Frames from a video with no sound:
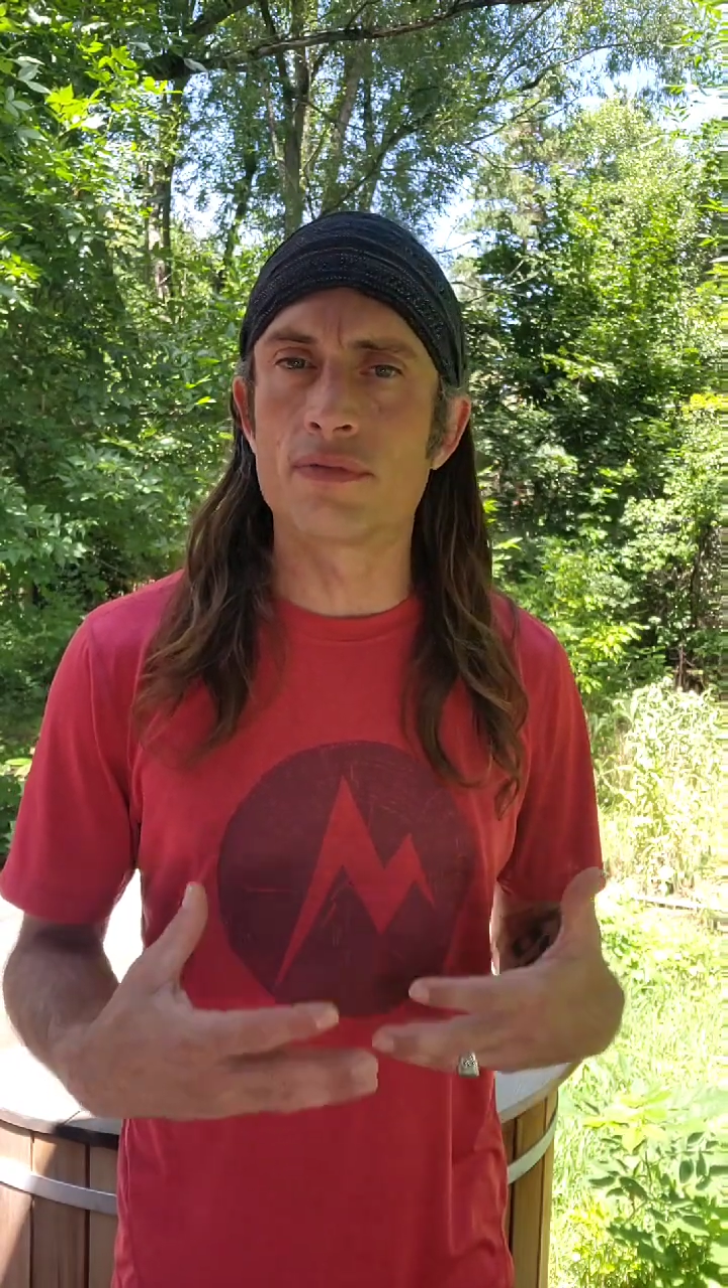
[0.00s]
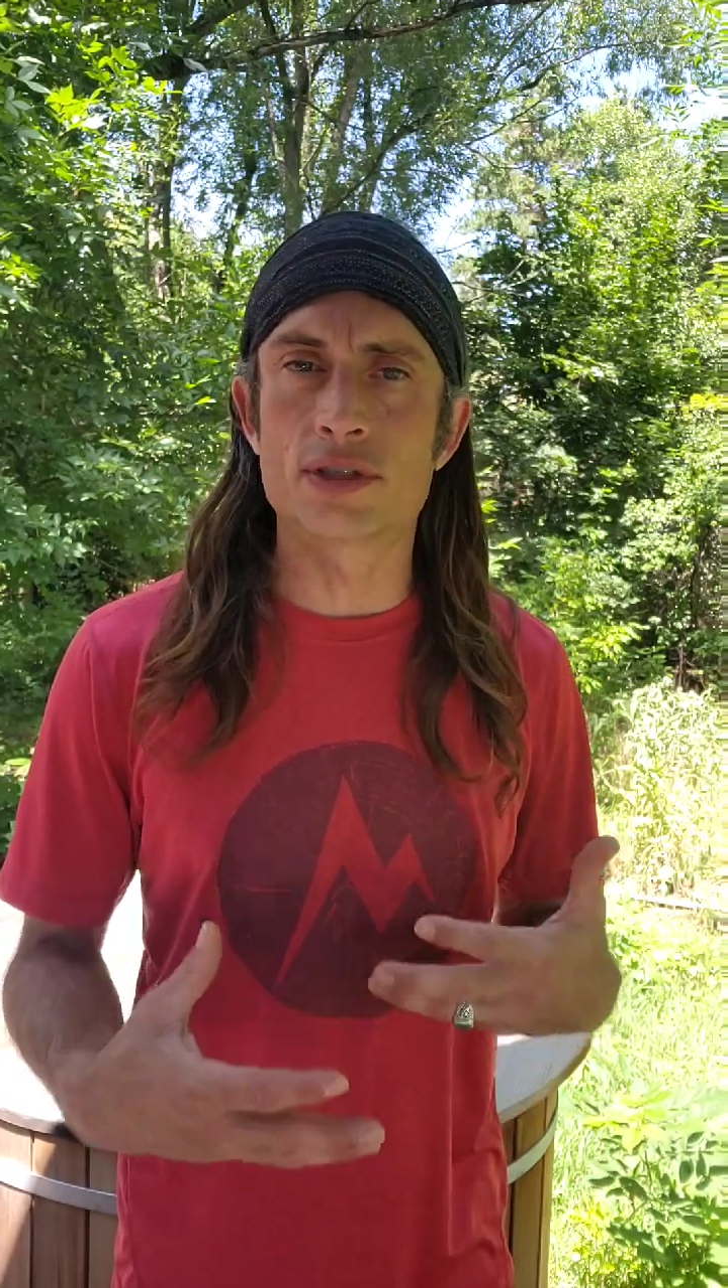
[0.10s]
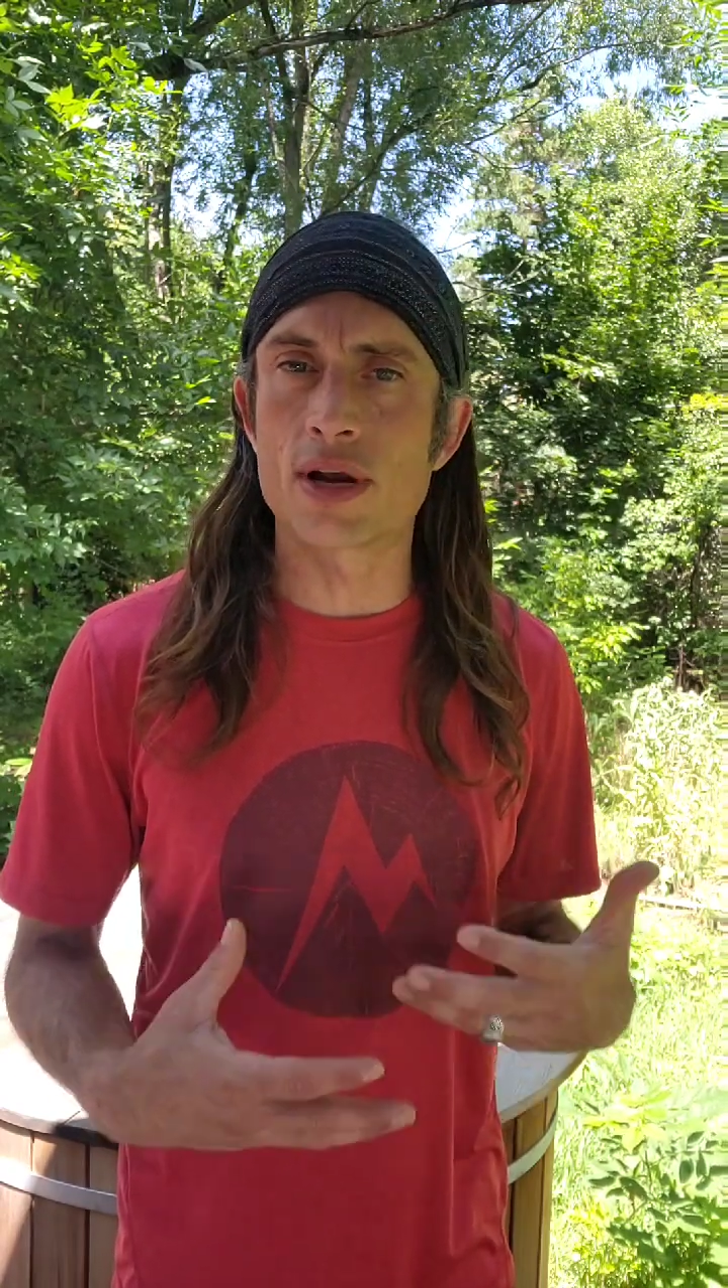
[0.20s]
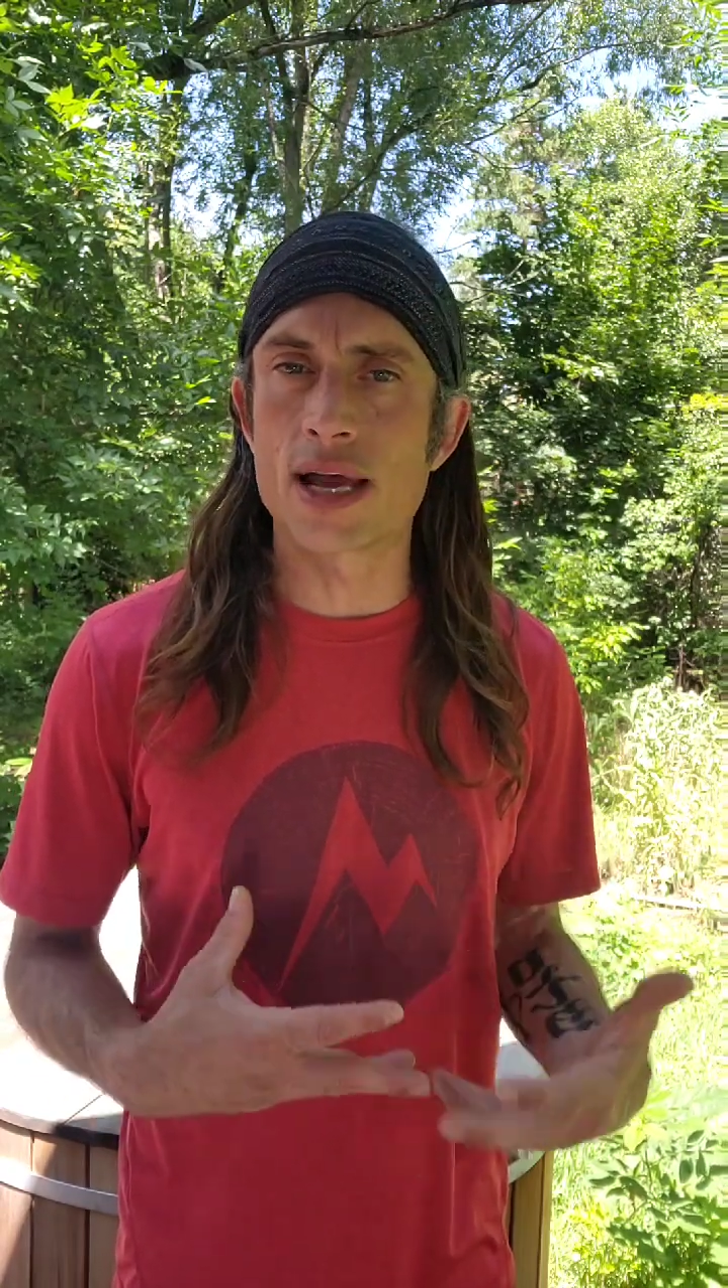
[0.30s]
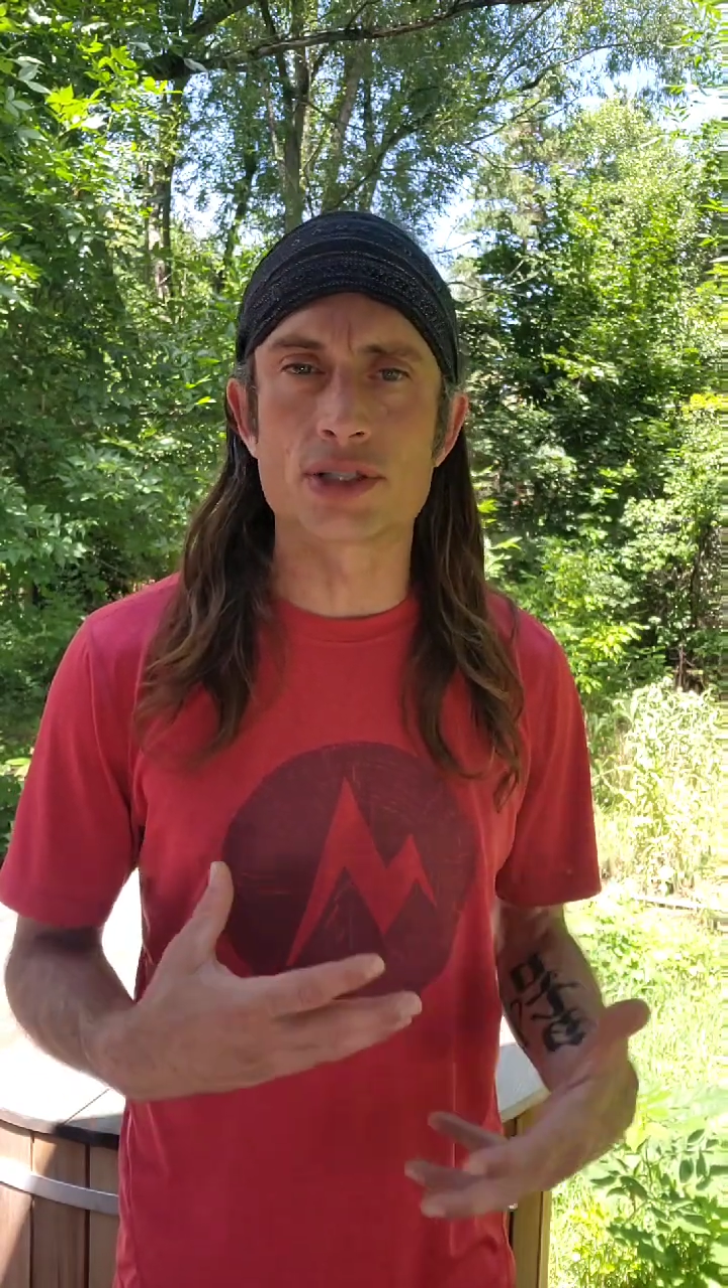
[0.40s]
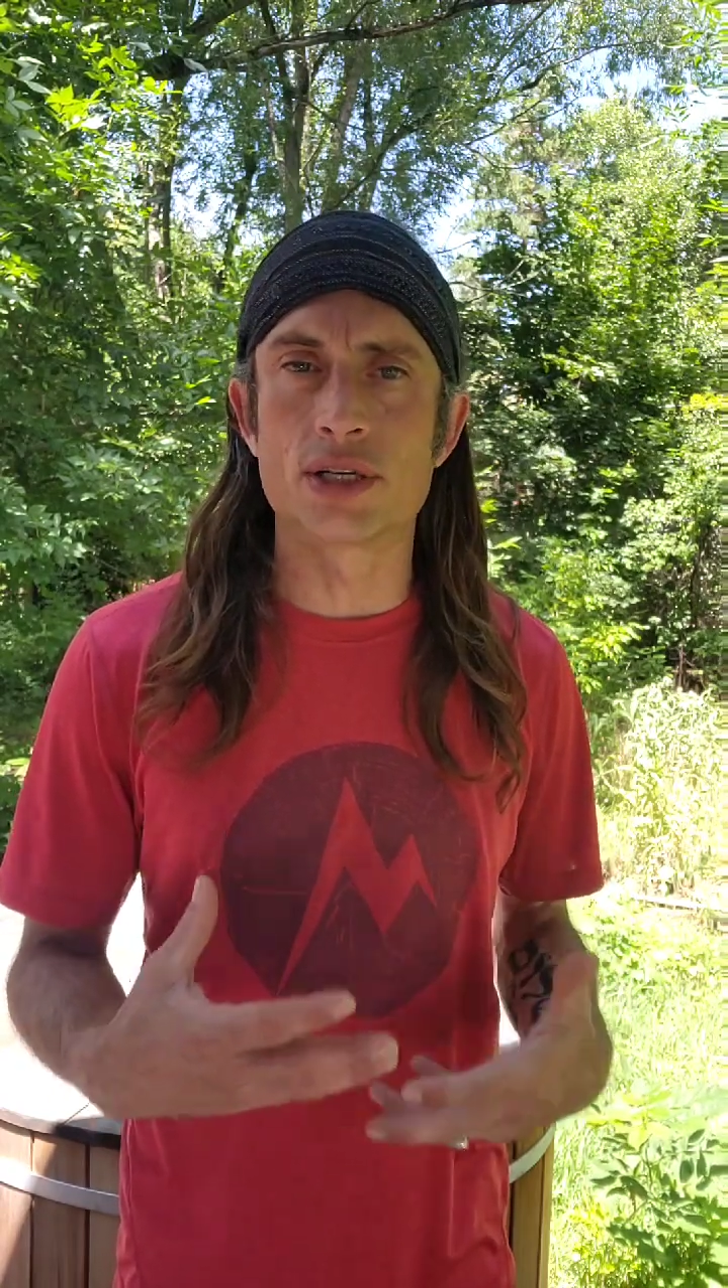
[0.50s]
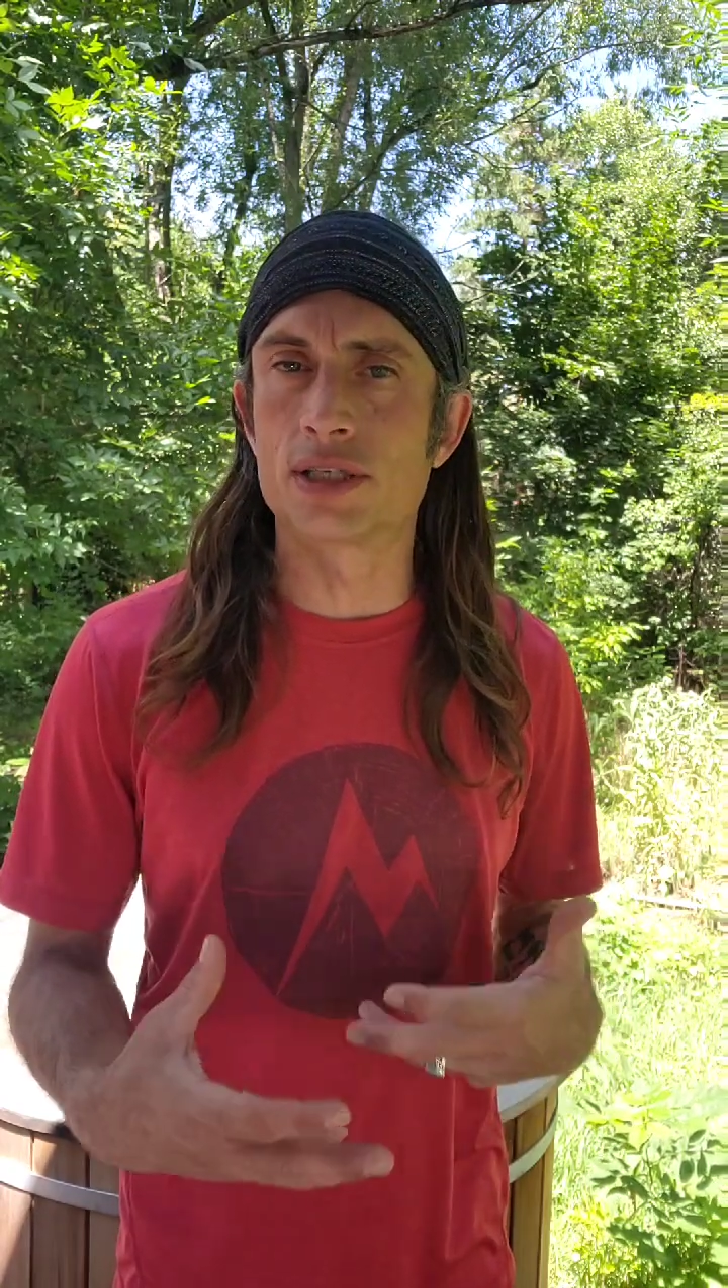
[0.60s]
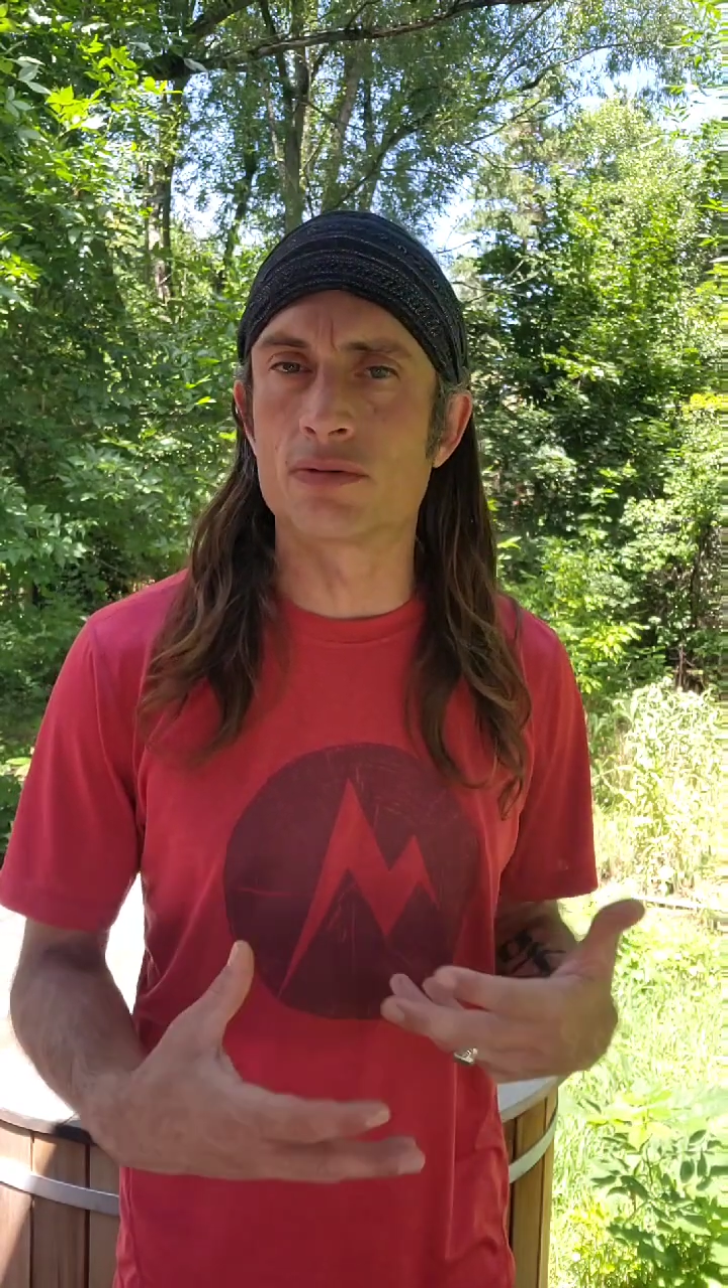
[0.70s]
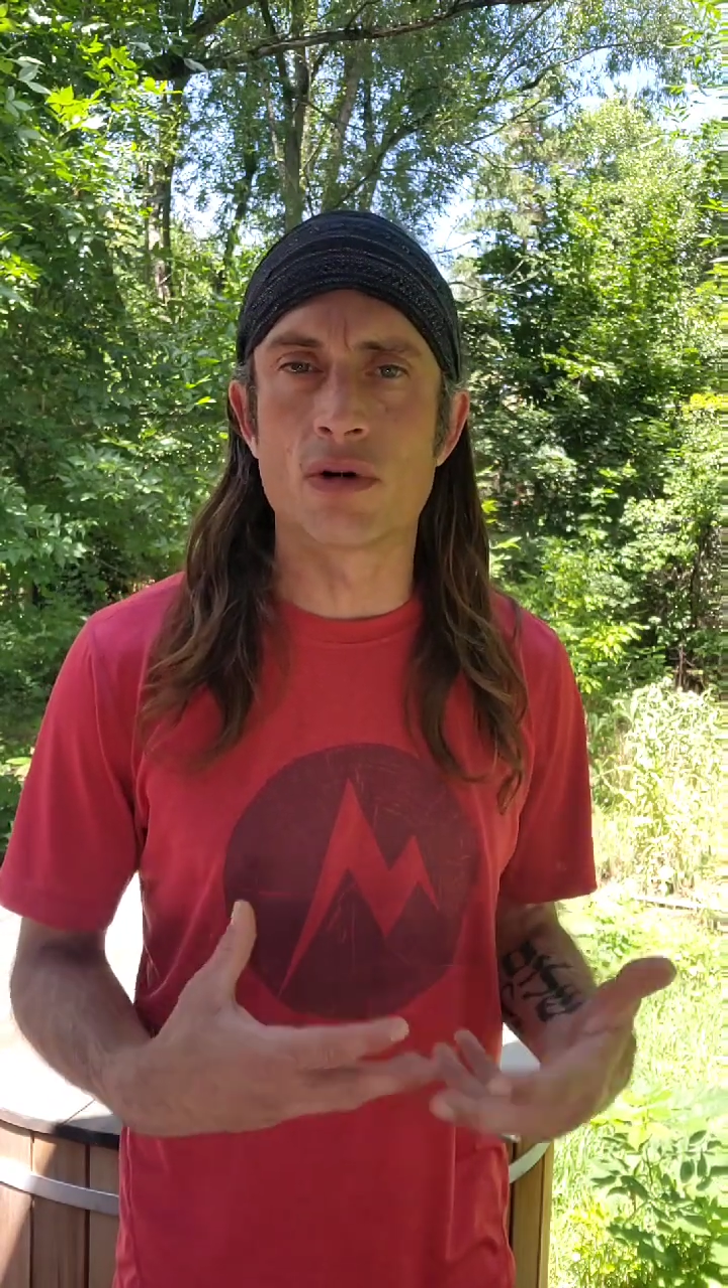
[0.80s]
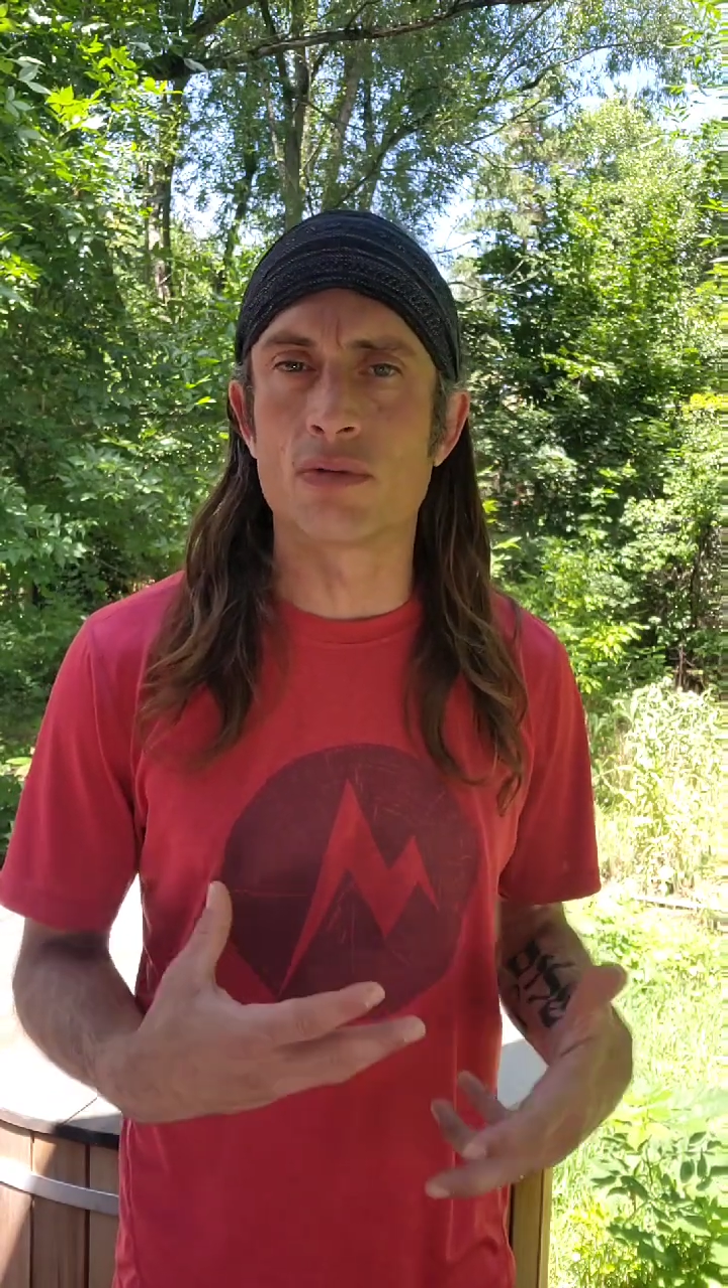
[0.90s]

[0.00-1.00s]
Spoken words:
of attraction isn't